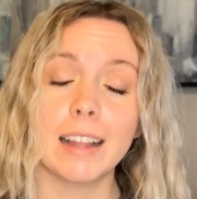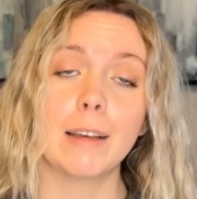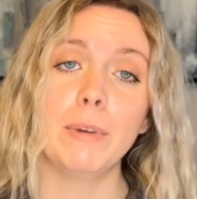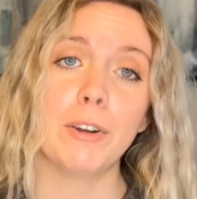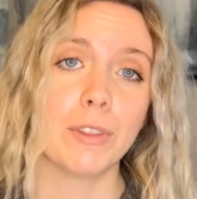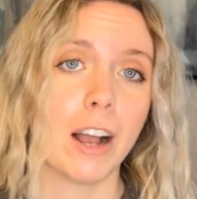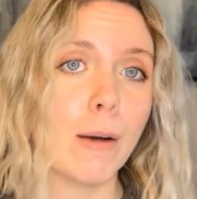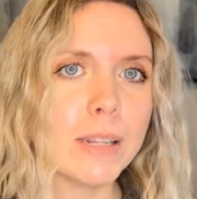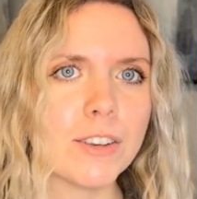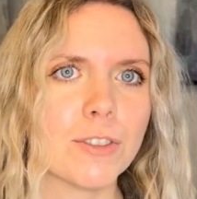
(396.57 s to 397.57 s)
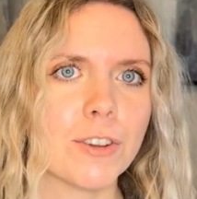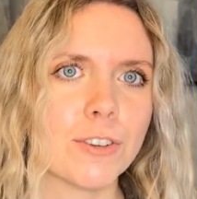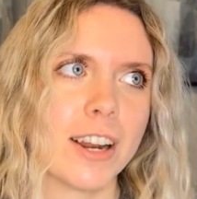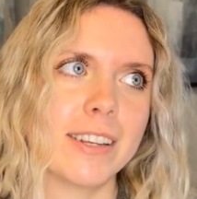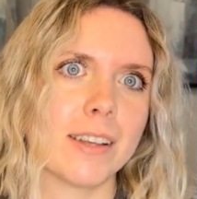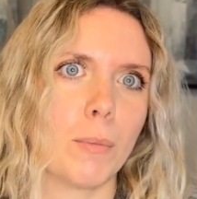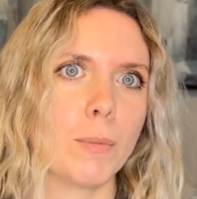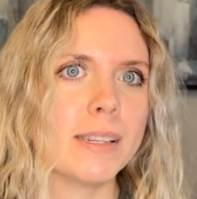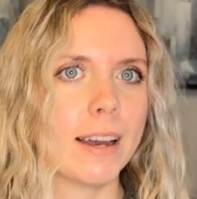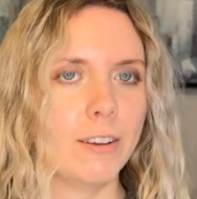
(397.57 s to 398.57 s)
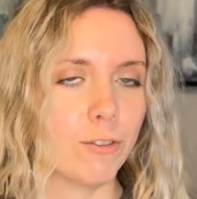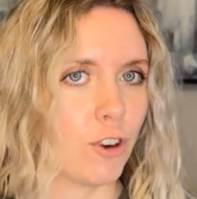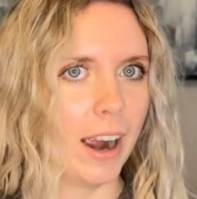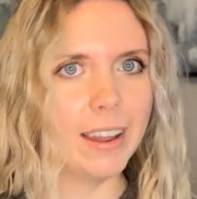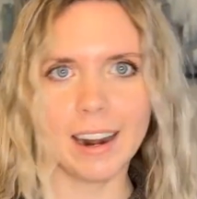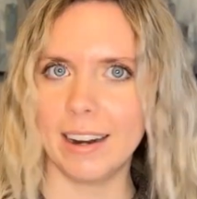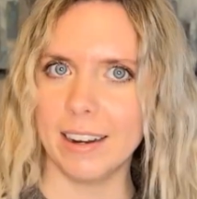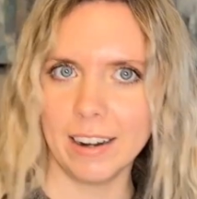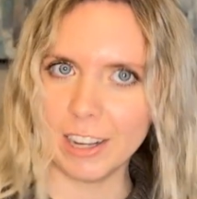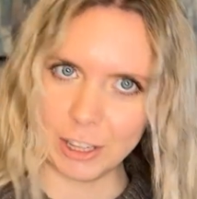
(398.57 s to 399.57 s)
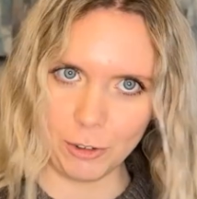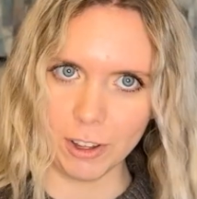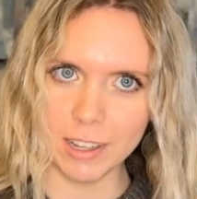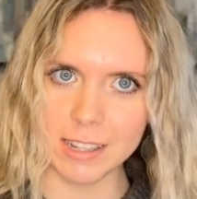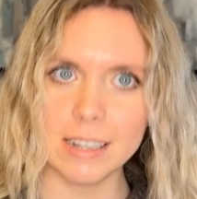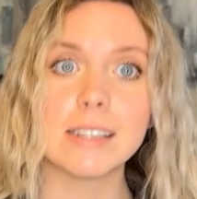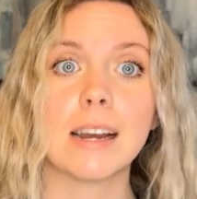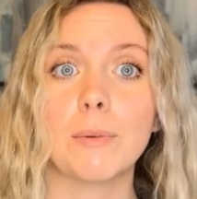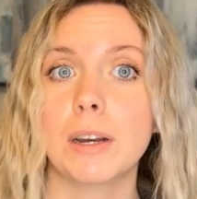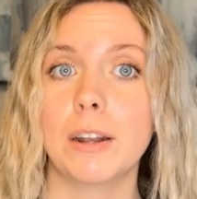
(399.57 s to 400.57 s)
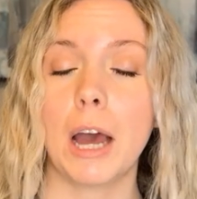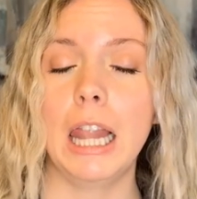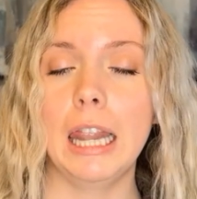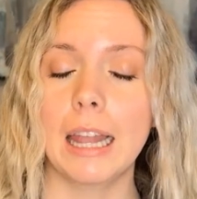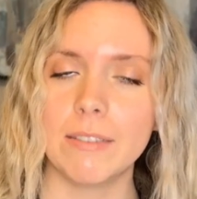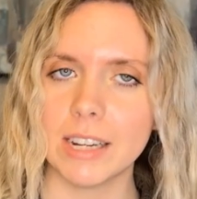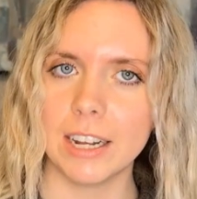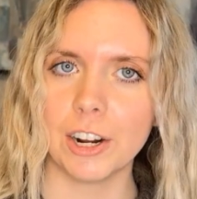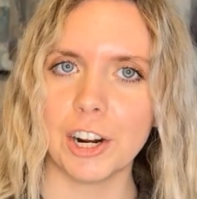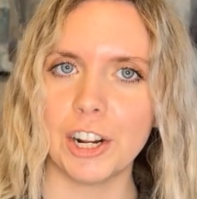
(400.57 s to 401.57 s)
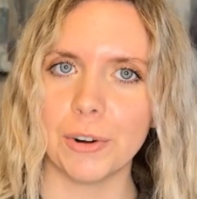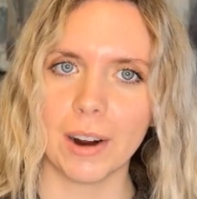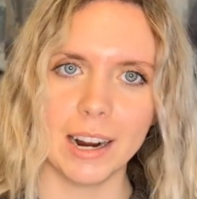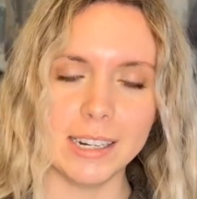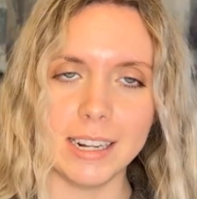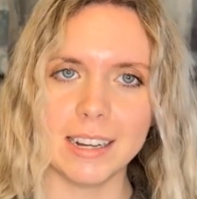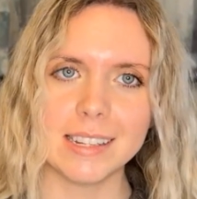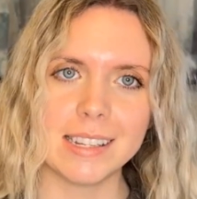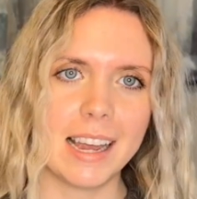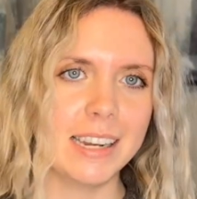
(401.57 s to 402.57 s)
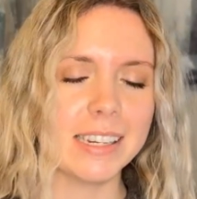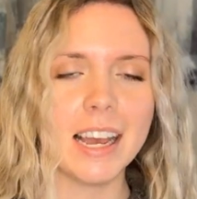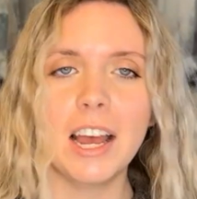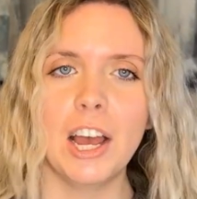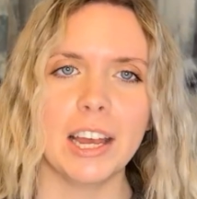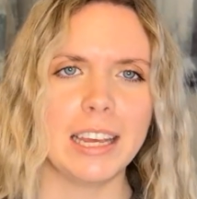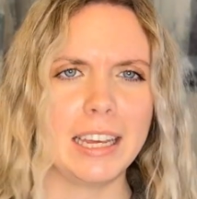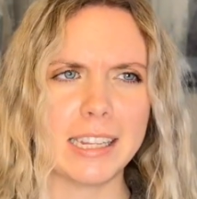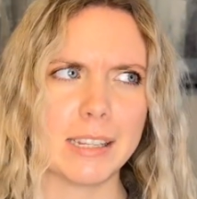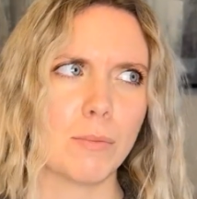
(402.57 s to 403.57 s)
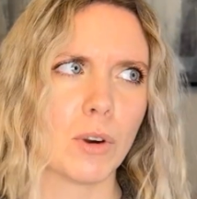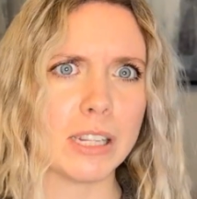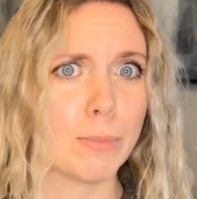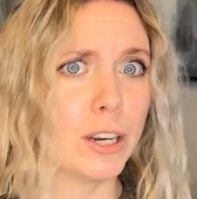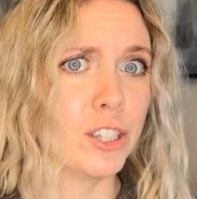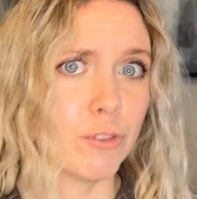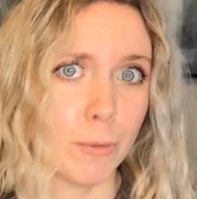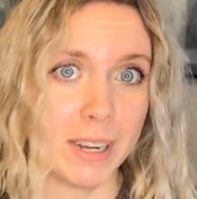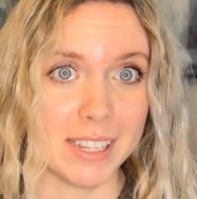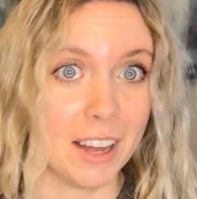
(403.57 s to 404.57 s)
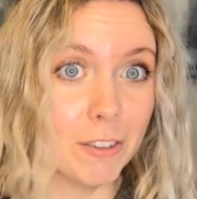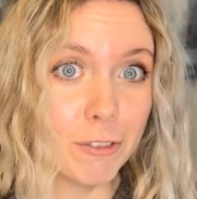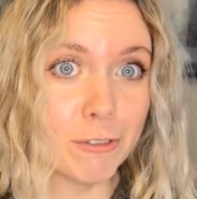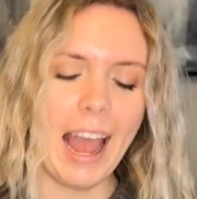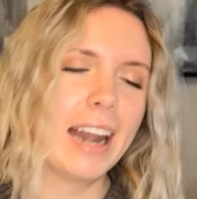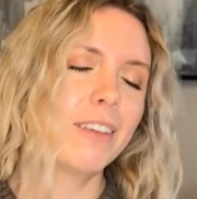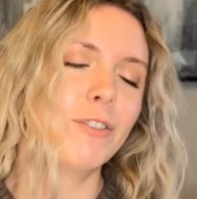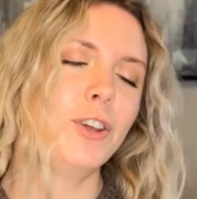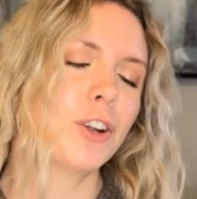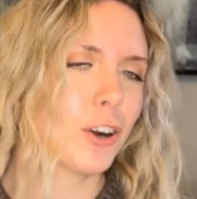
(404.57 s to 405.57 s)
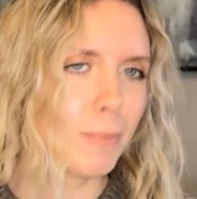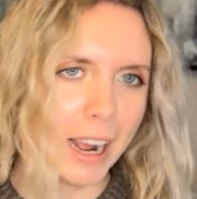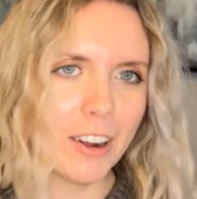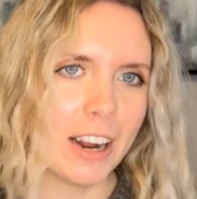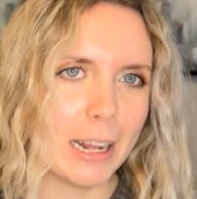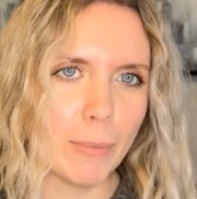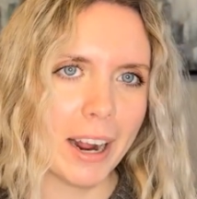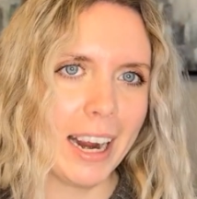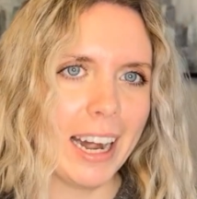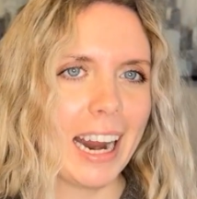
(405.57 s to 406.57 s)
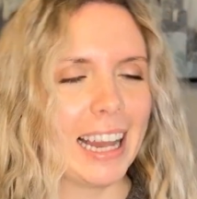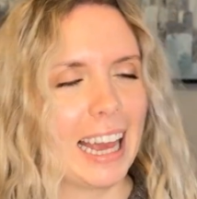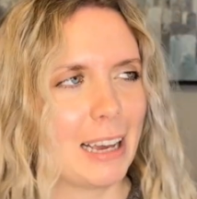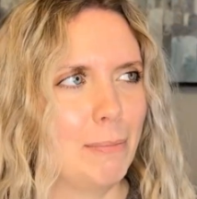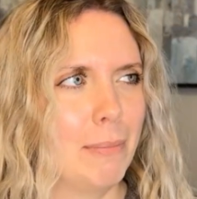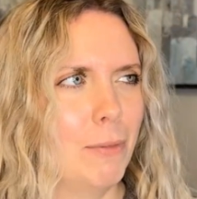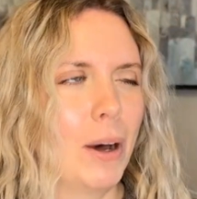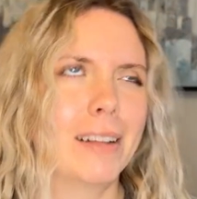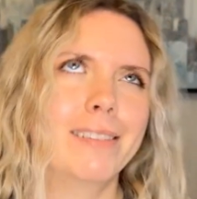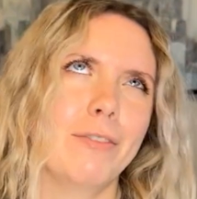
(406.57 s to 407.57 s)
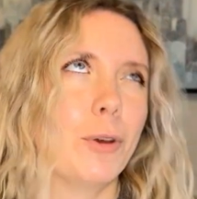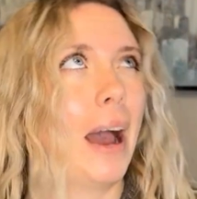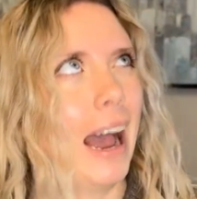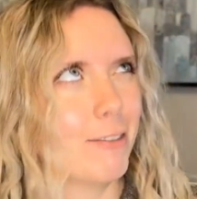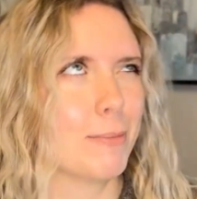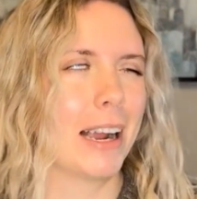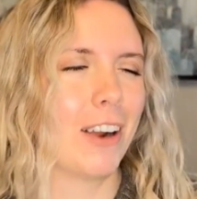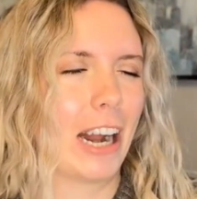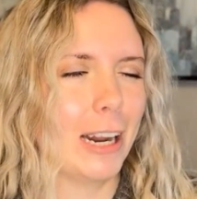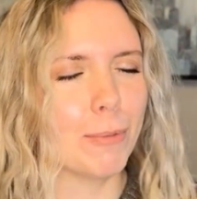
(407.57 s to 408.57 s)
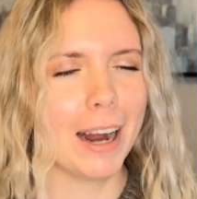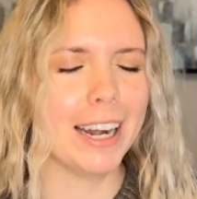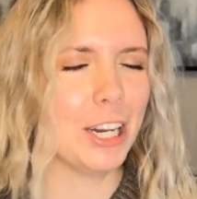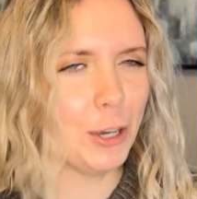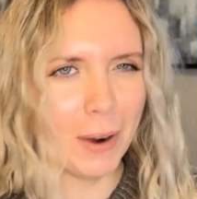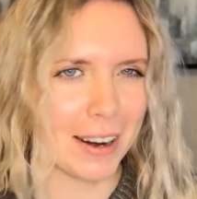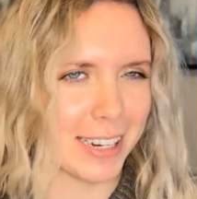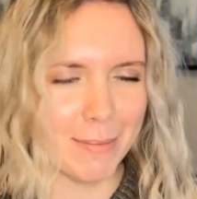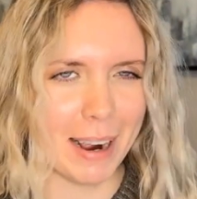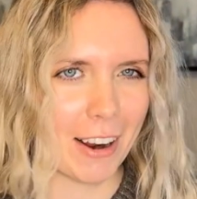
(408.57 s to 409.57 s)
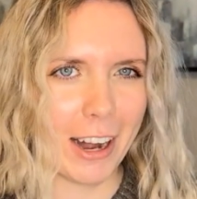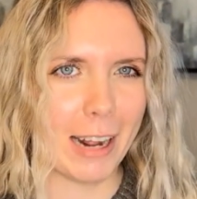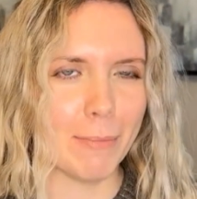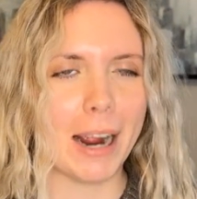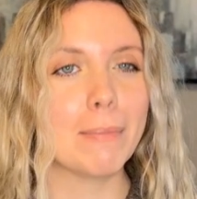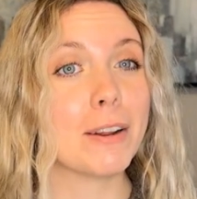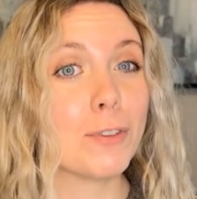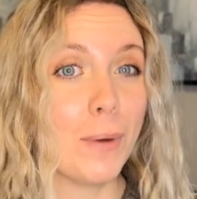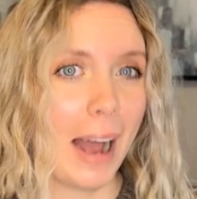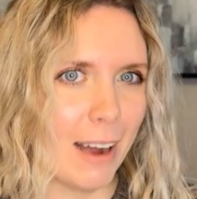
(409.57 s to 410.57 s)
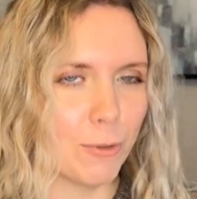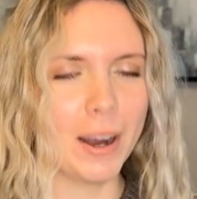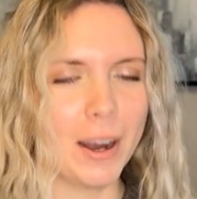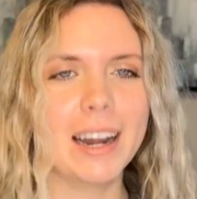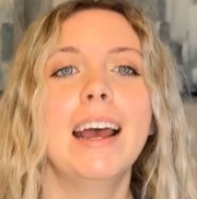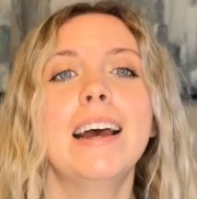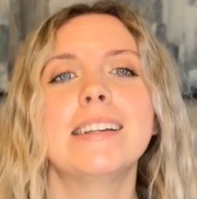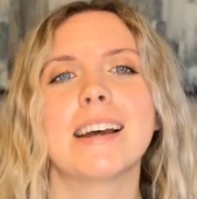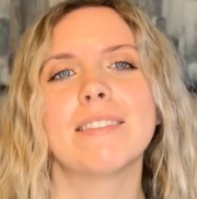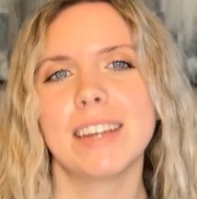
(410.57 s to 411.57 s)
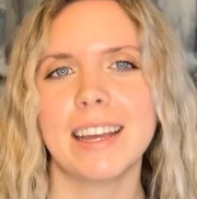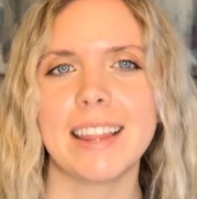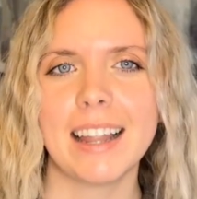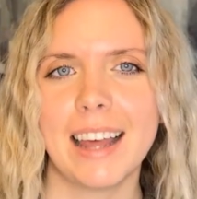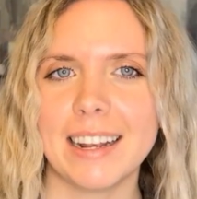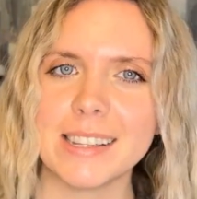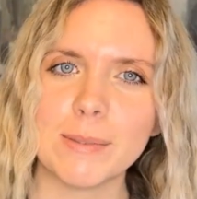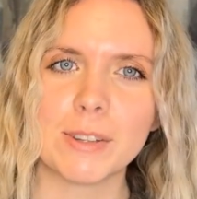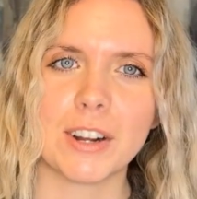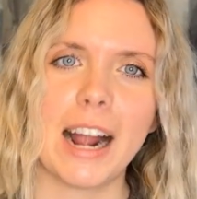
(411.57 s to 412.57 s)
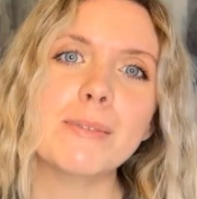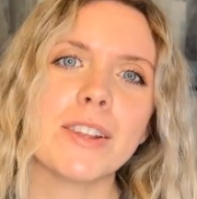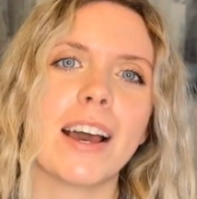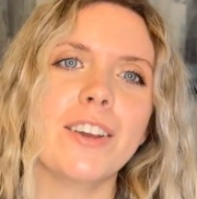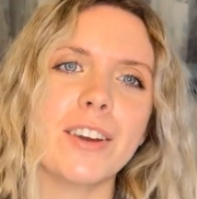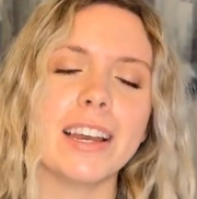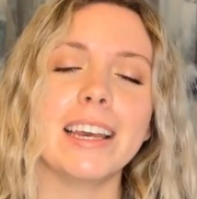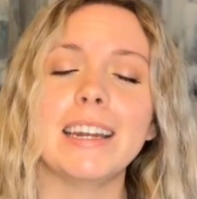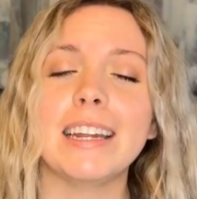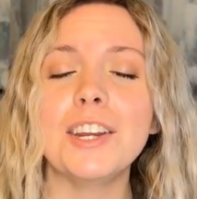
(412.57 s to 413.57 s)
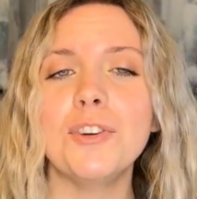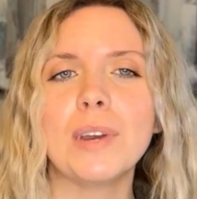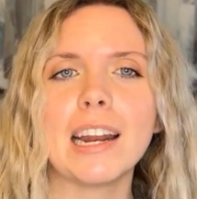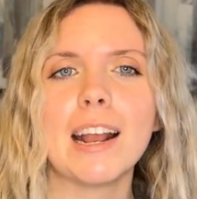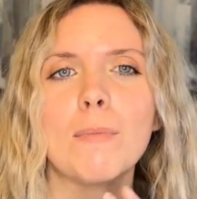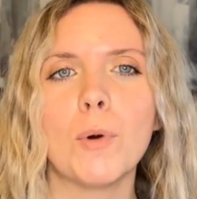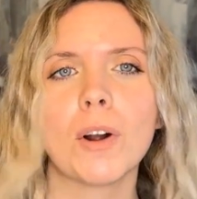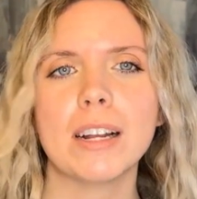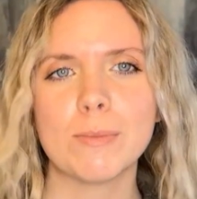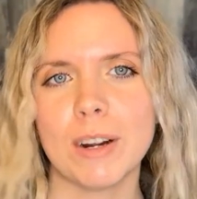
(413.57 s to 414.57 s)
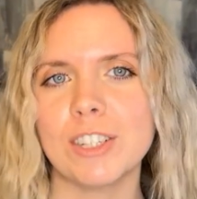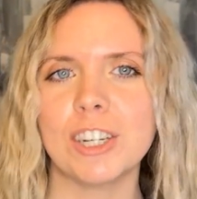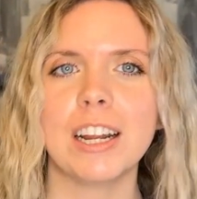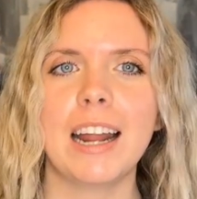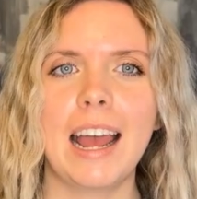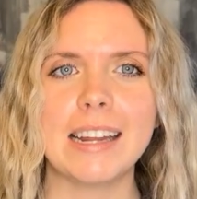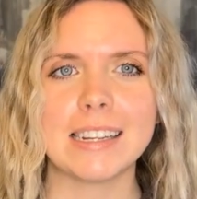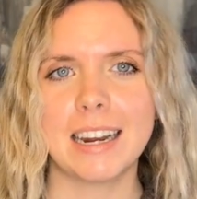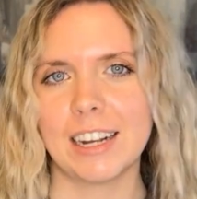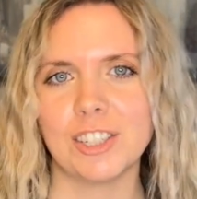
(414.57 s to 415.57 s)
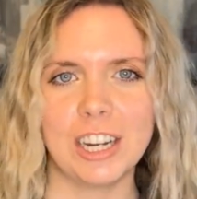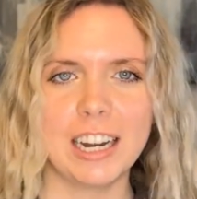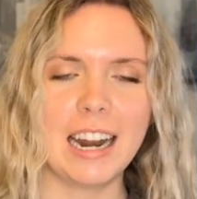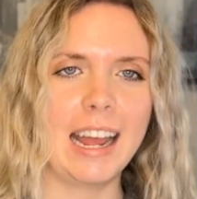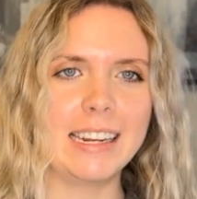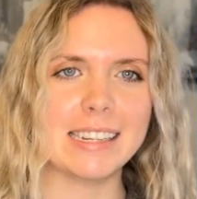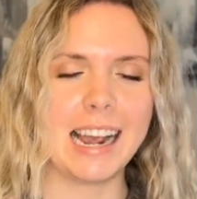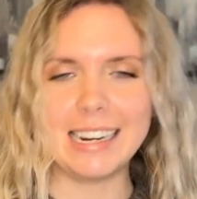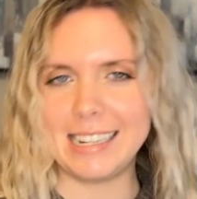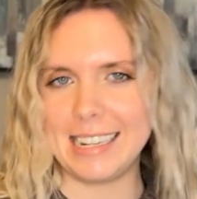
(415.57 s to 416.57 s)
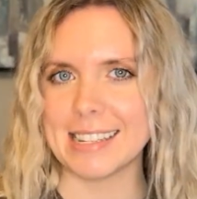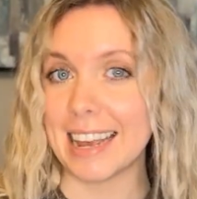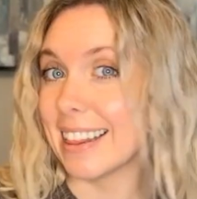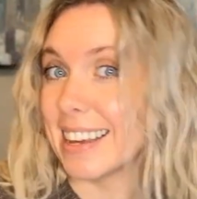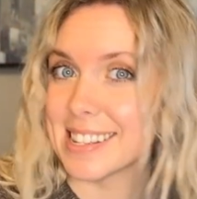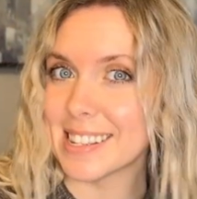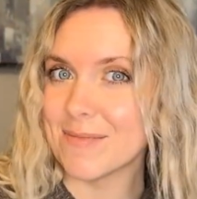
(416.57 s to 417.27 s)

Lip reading: Let me know in the comments if there's any supplements that you've tried that I didn't include on this list. I would love to hear your ideas and get some more inspiration for myself. And if you're a migraine brain, like, well, if you have a migraine brain, you aren't a migraine brain, but if you have one, definitely hit that like and subscribe so that you can continue getting more inspiration and connection and ideas like this.